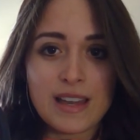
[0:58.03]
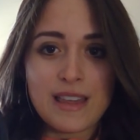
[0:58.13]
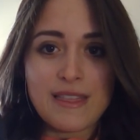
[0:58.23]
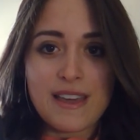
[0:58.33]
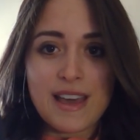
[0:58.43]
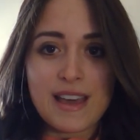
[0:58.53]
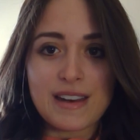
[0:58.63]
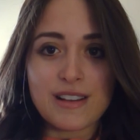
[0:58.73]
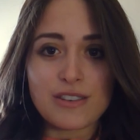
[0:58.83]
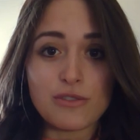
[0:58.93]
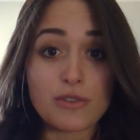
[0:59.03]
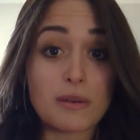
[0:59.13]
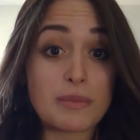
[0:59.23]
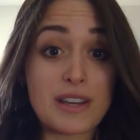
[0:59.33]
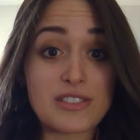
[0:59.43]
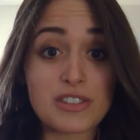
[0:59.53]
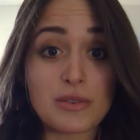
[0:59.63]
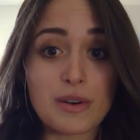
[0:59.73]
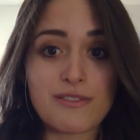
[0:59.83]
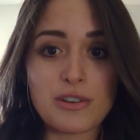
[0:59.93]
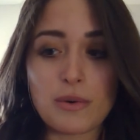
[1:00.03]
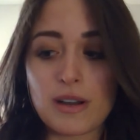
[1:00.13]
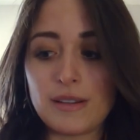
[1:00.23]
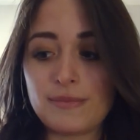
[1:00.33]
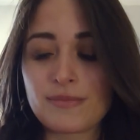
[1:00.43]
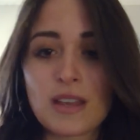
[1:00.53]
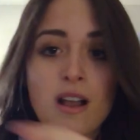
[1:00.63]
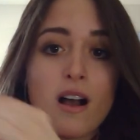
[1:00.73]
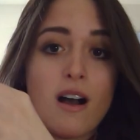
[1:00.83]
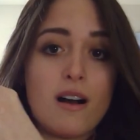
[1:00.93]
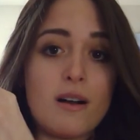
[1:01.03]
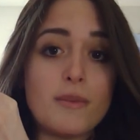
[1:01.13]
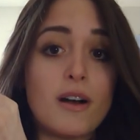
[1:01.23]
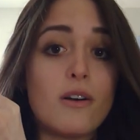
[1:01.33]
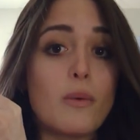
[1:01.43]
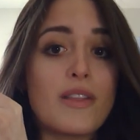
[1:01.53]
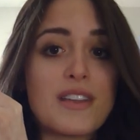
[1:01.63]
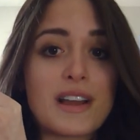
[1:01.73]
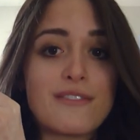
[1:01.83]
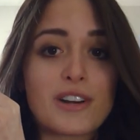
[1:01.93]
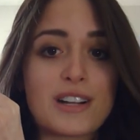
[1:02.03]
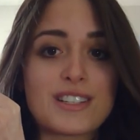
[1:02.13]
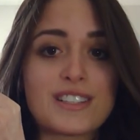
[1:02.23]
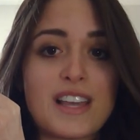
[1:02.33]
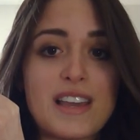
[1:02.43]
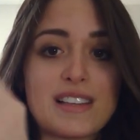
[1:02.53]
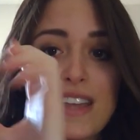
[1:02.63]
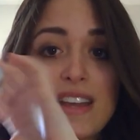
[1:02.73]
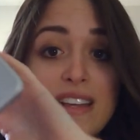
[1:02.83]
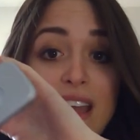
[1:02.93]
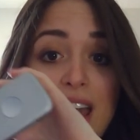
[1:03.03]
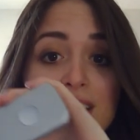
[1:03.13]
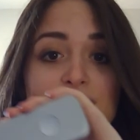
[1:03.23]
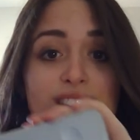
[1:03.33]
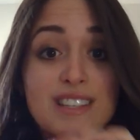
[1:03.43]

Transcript: and then you can place it wherever you want. Um, oh, one thing I forgot to say is that it can